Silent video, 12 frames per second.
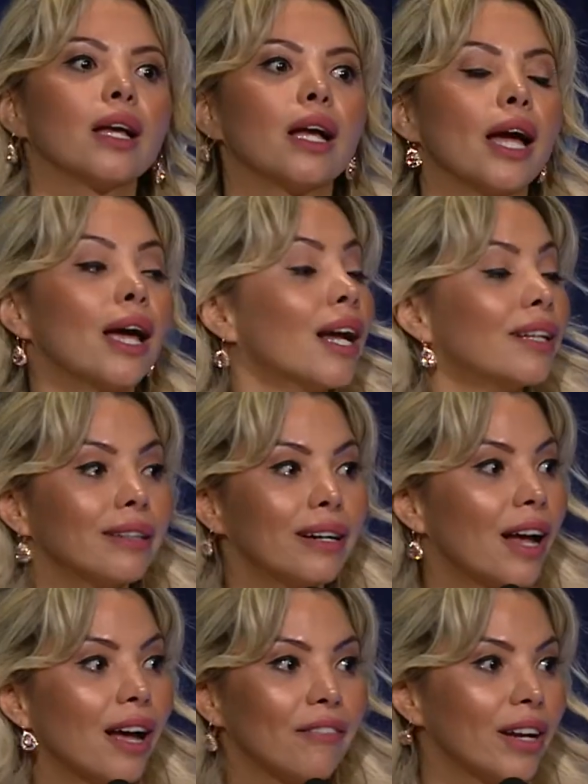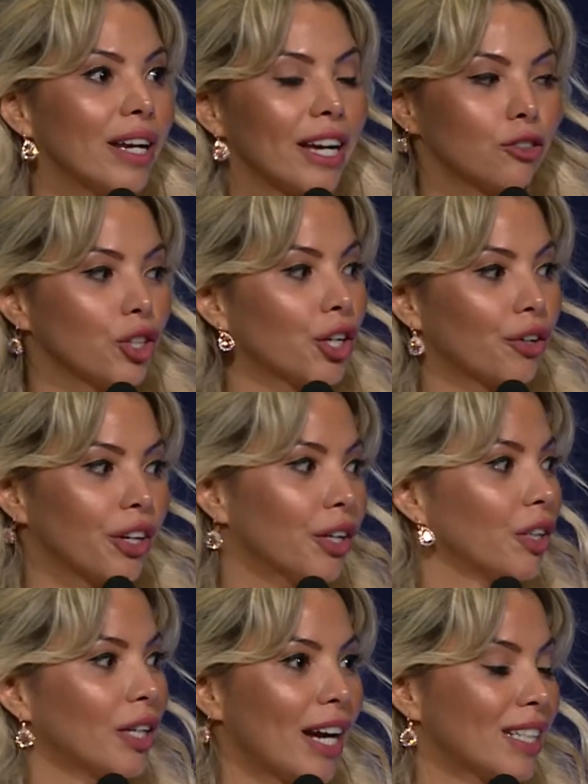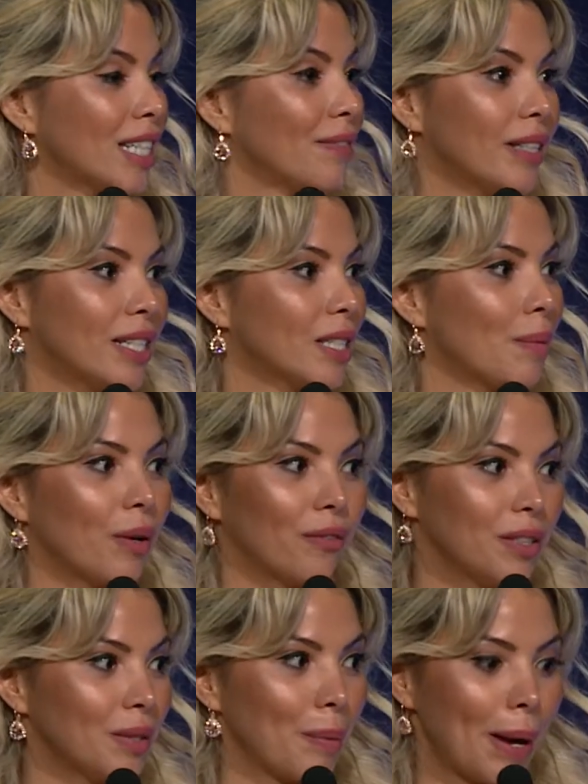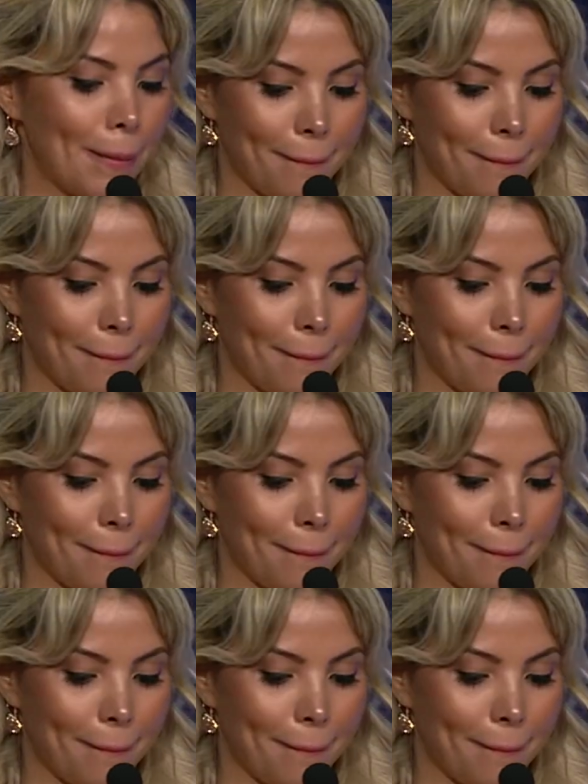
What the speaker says: and I didn't have any extracurricular activities on my resume.